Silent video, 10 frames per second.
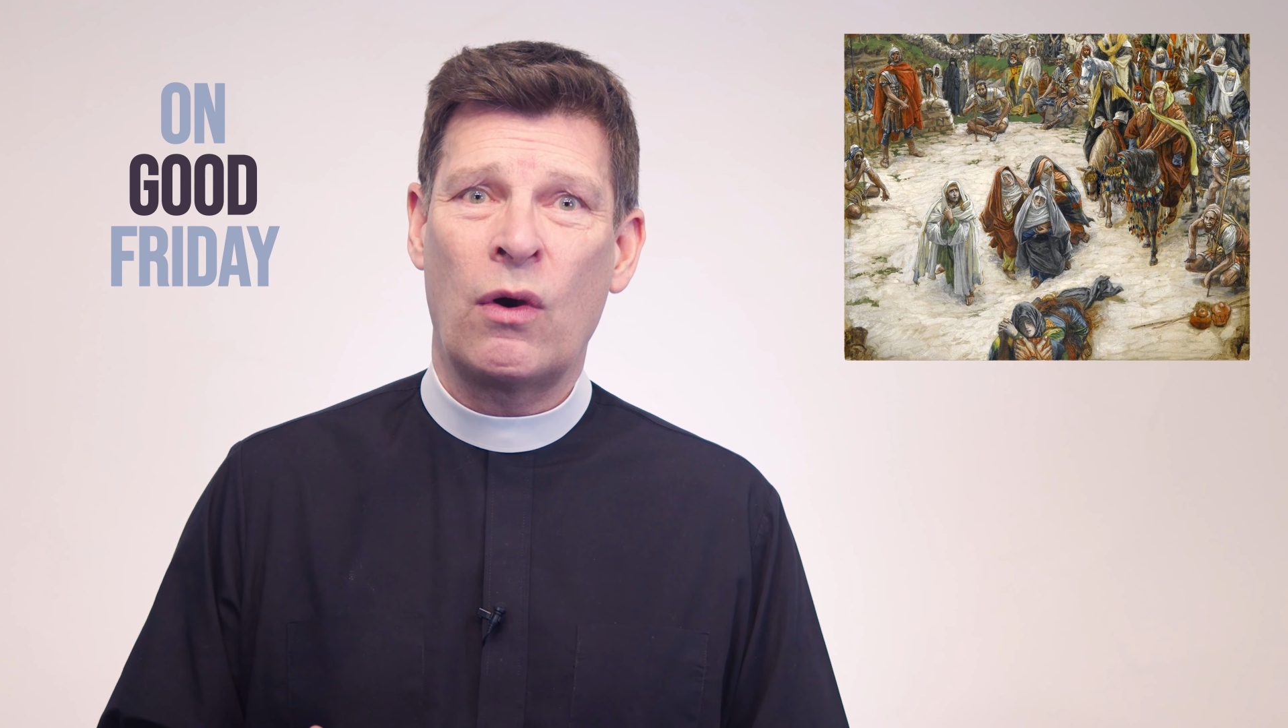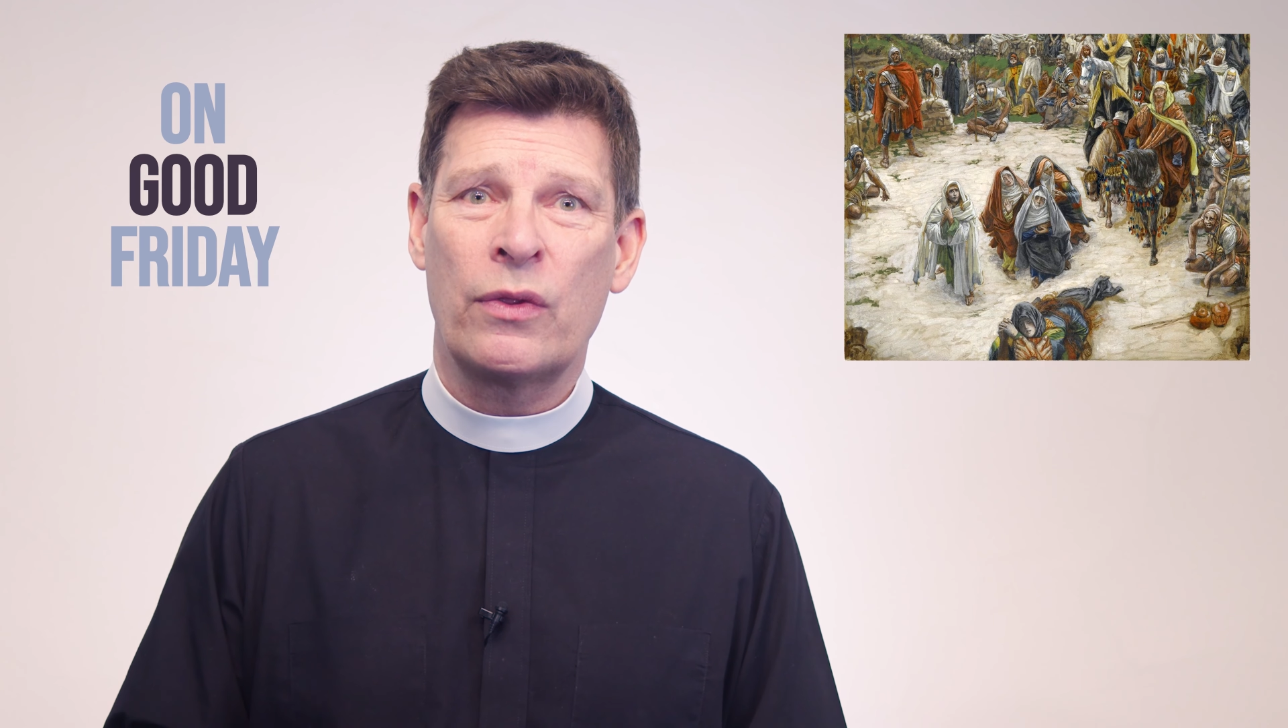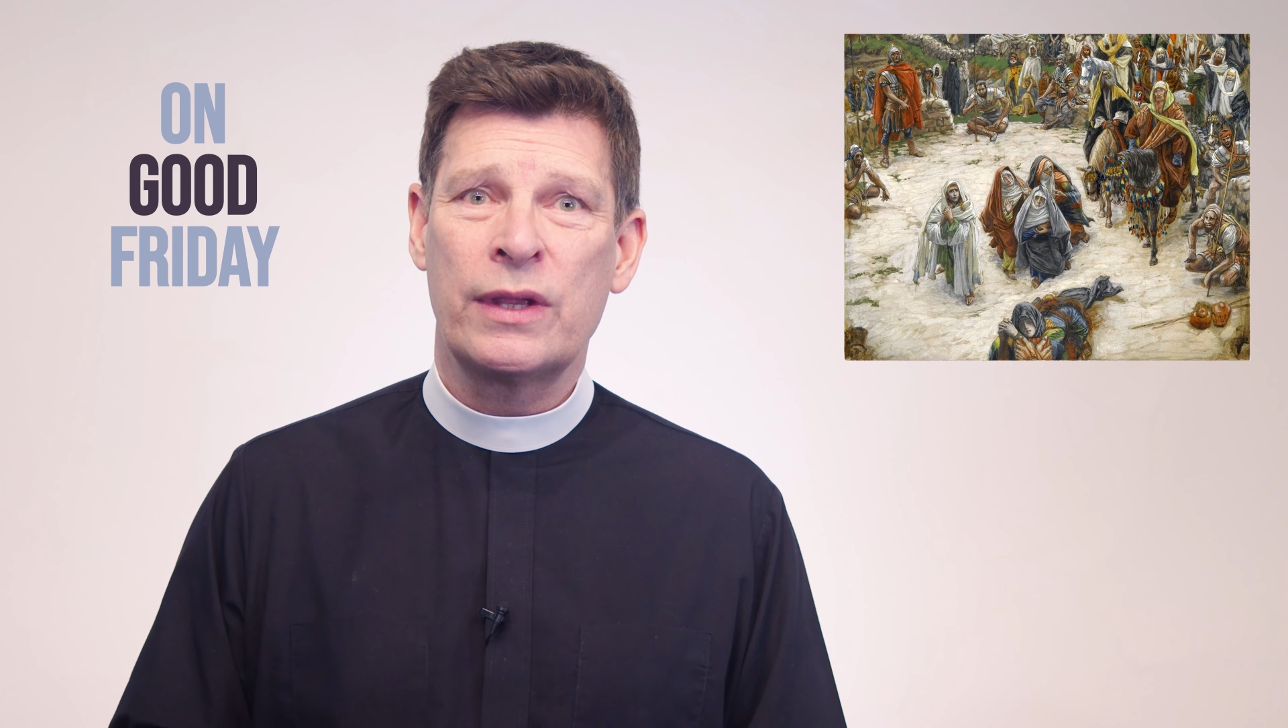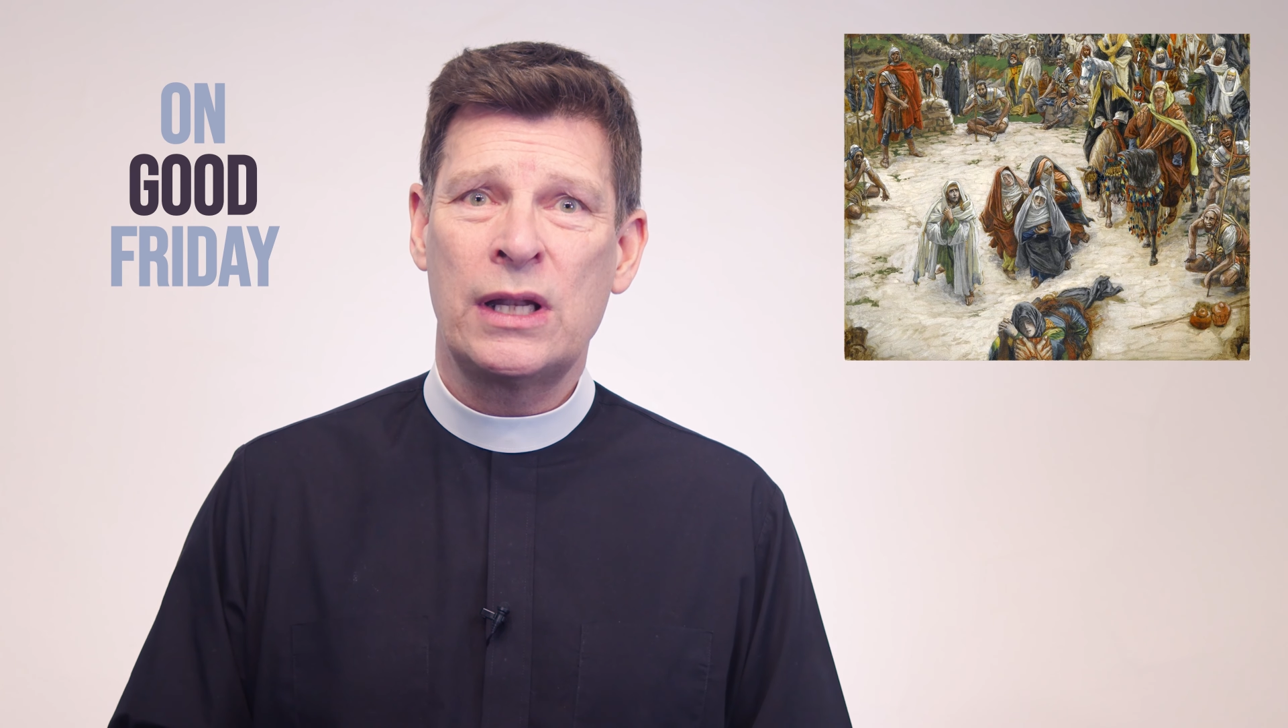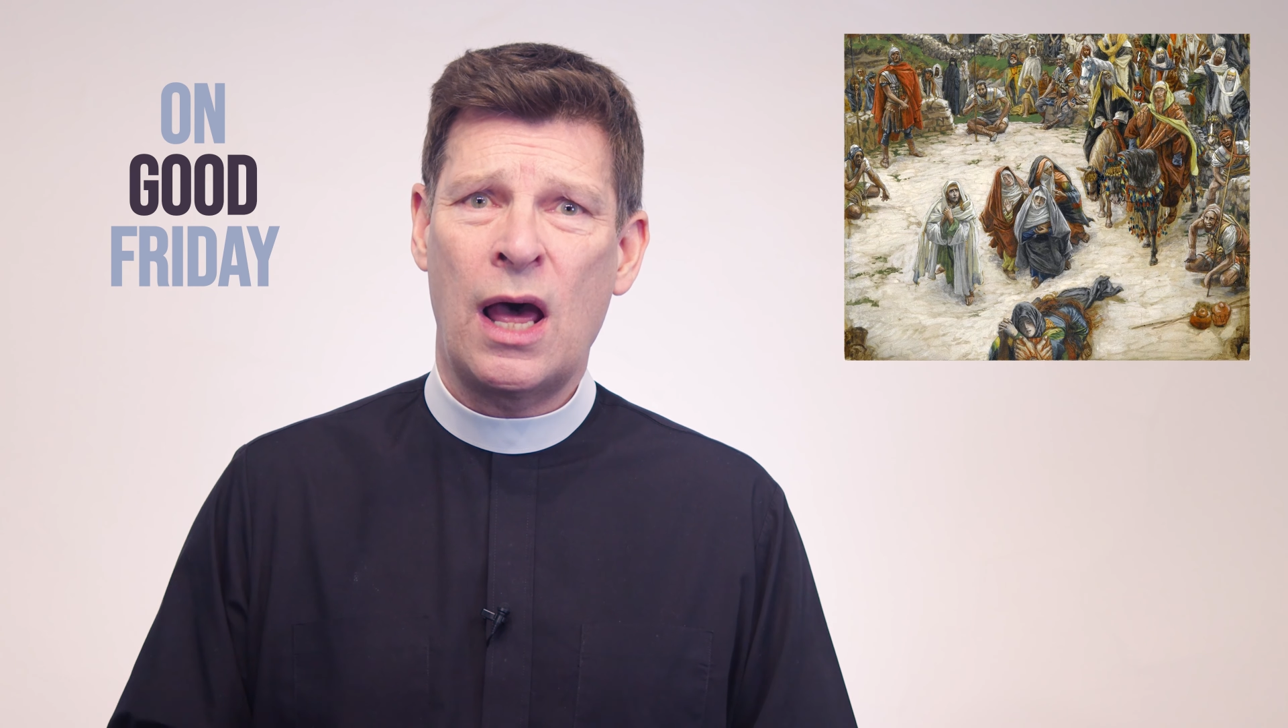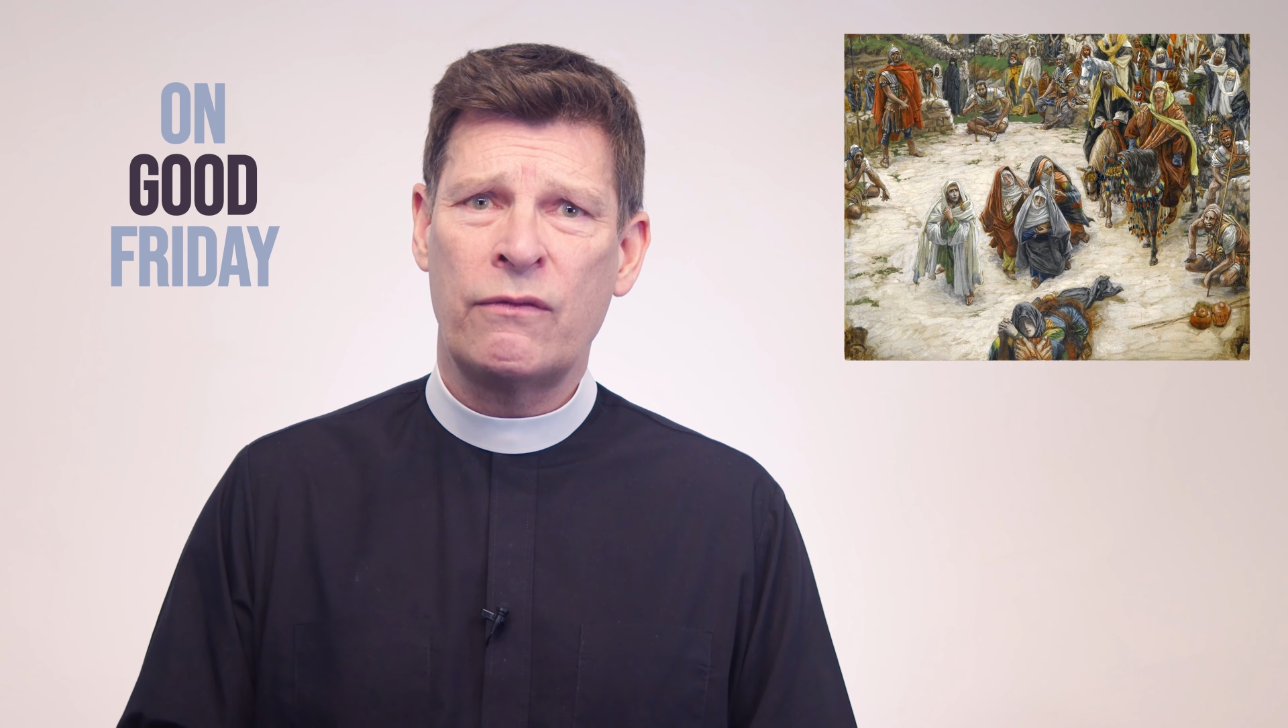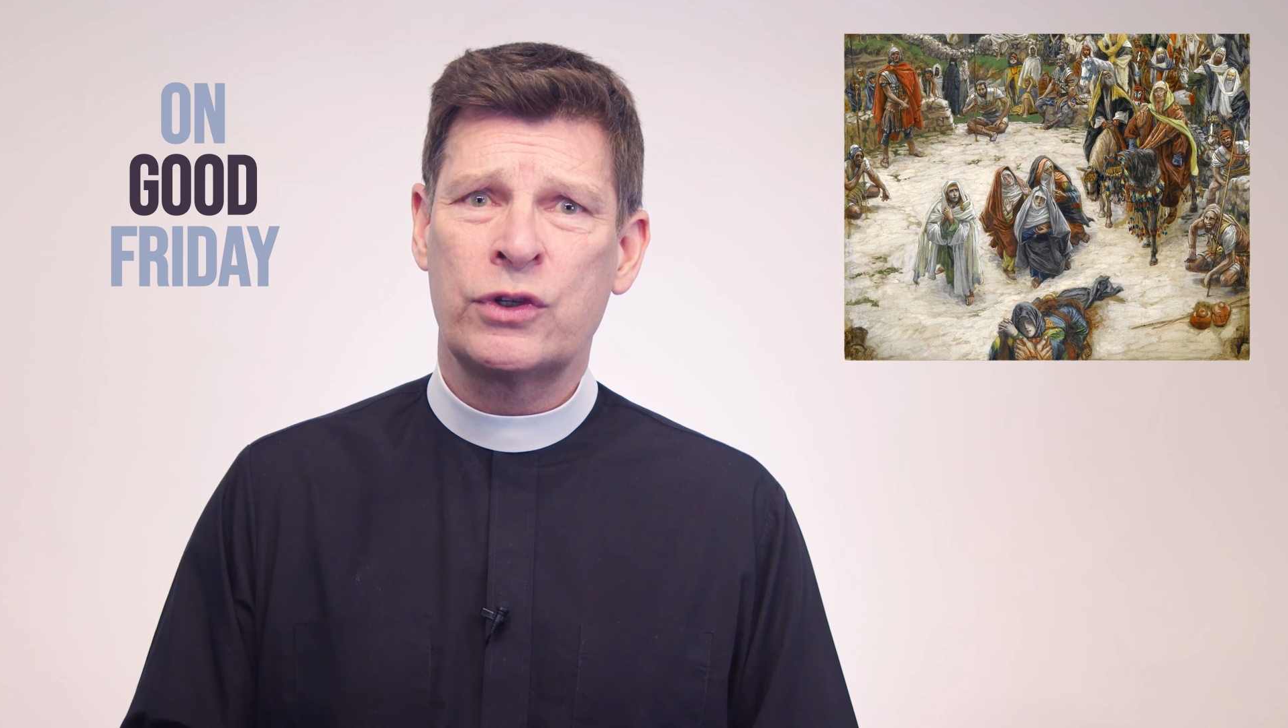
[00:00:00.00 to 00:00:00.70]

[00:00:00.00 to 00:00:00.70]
on the love